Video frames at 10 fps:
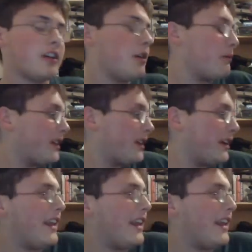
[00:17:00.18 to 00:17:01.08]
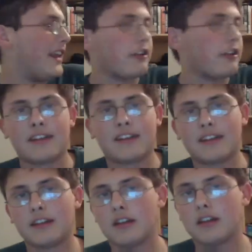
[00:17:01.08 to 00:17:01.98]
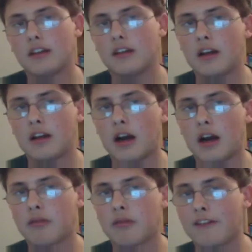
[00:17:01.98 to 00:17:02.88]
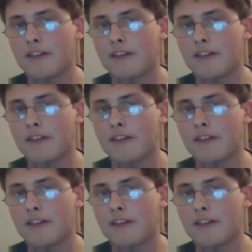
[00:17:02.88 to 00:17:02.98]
completely later rant. I'll probably have